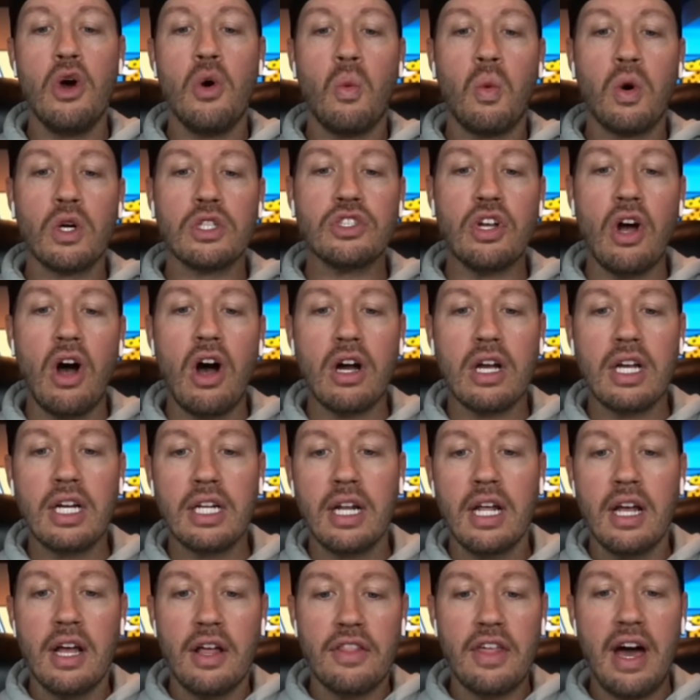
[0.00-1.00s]
We're
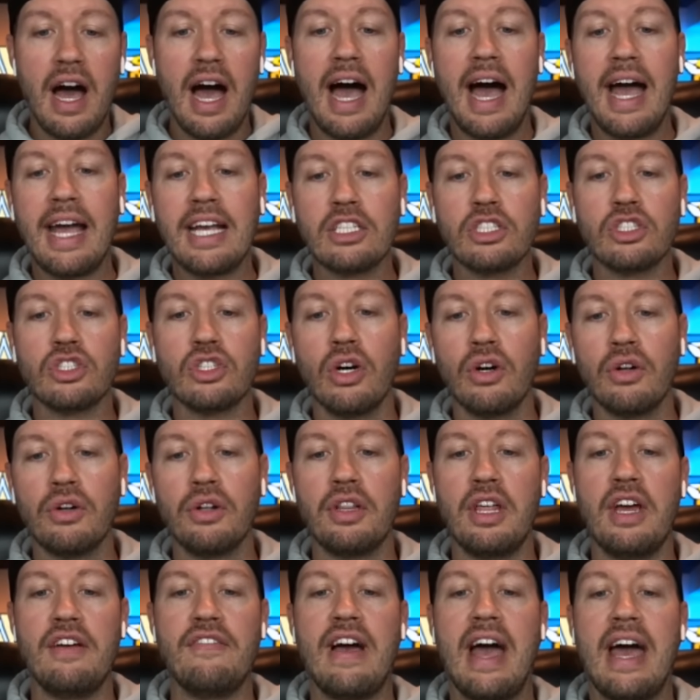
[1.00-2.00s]
talking the highest total
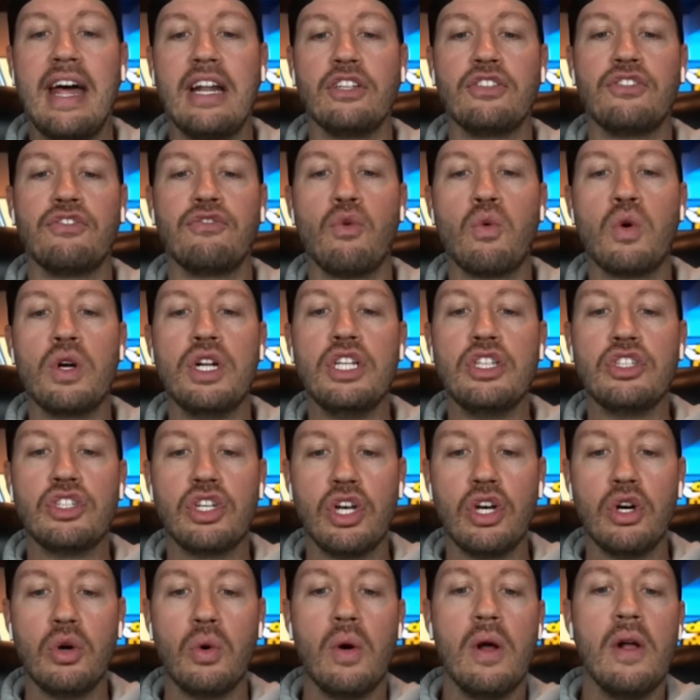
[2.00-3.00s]
they've had is
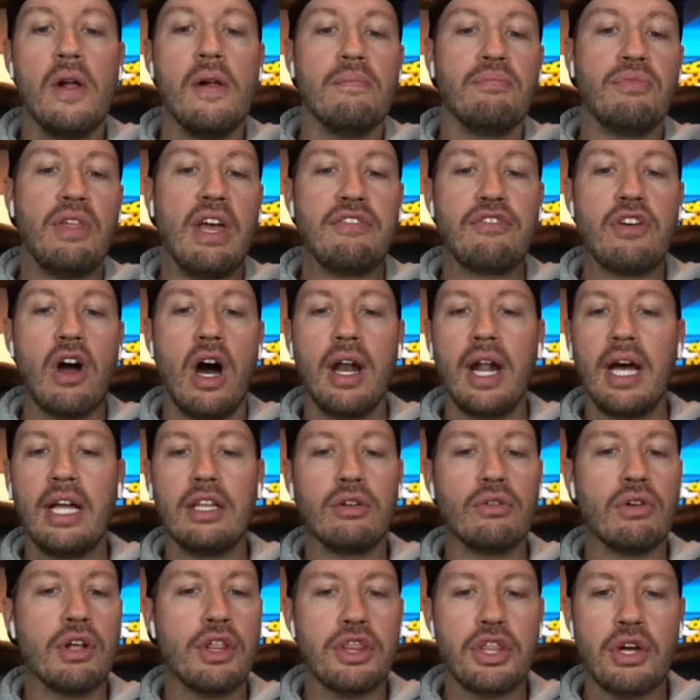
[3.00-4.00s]
42. They've gone
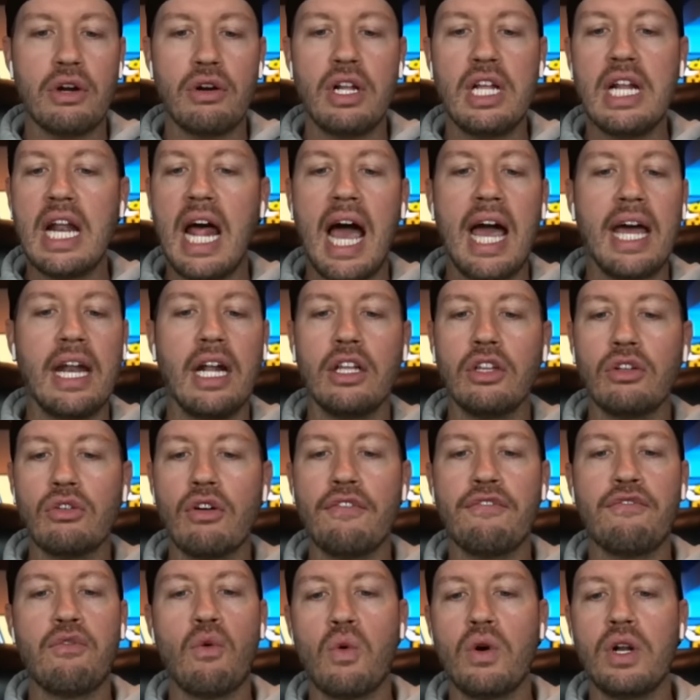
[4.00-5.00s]
under a 39, under a
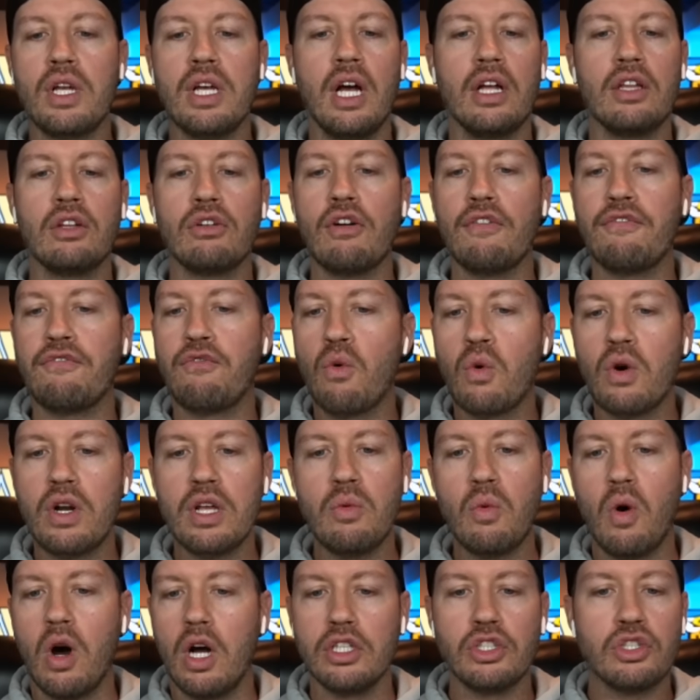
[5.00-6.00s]
40, under a
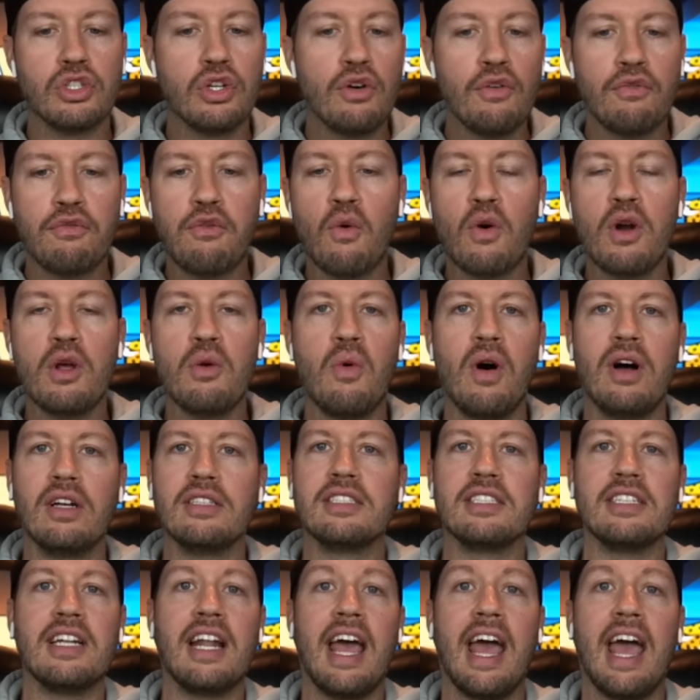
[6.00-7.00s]
41, two
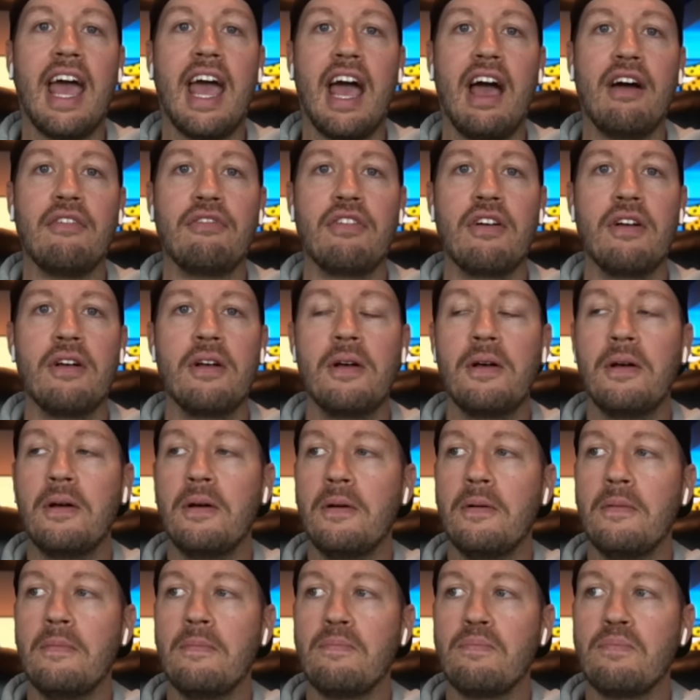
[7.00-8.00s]
41s and a half,
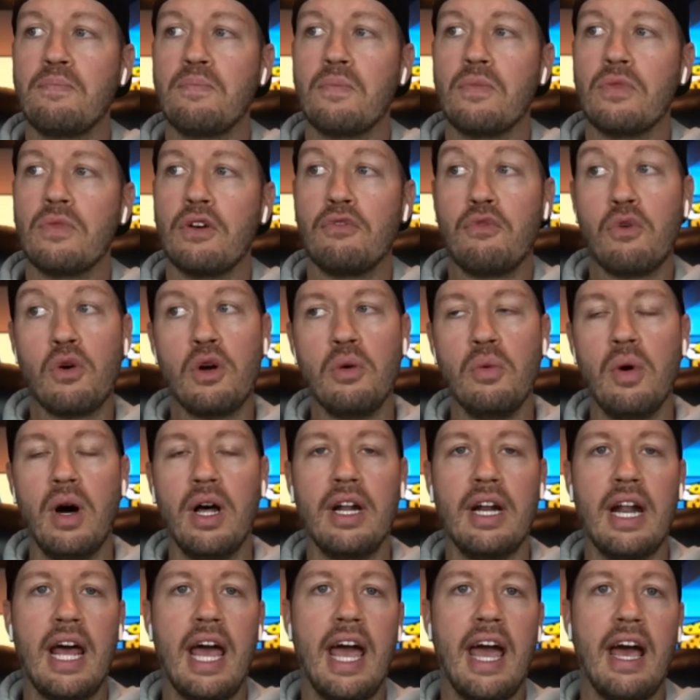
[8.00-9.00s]
41
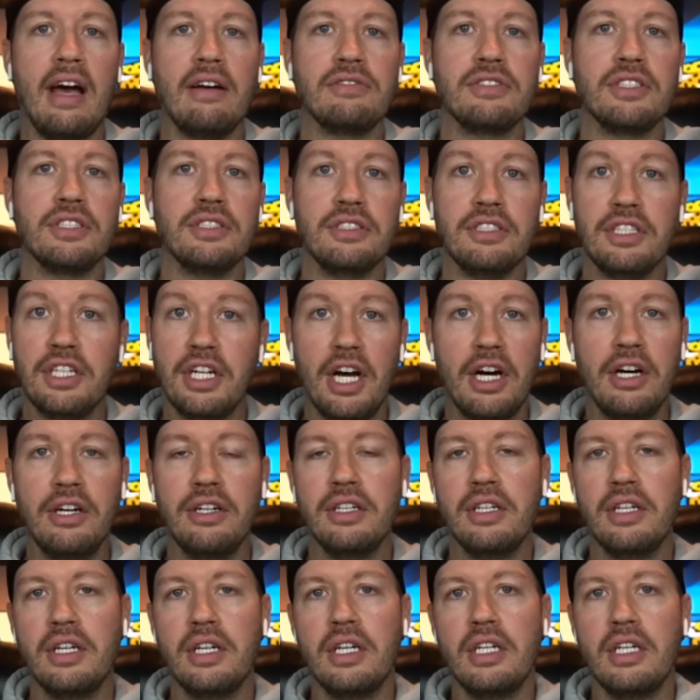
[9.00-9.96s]
and a half. you know?